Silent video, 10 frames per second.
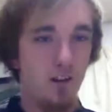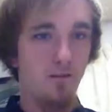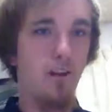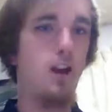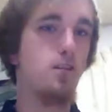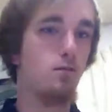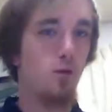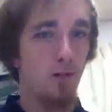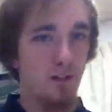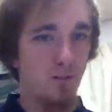
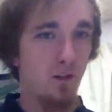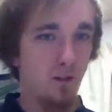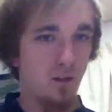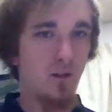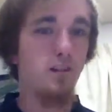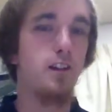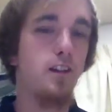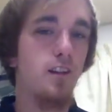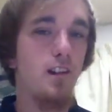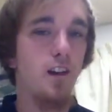fashionable Pittsburgh Steelers